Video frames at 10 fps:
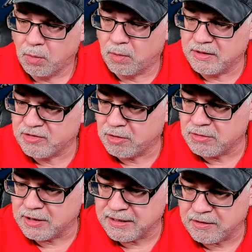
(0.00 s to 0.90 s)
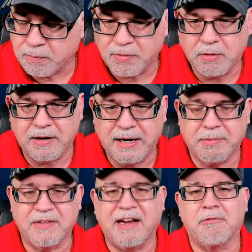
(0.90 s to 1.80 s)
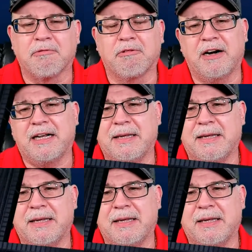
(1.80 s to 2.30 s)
Well, let's go look at this program because I really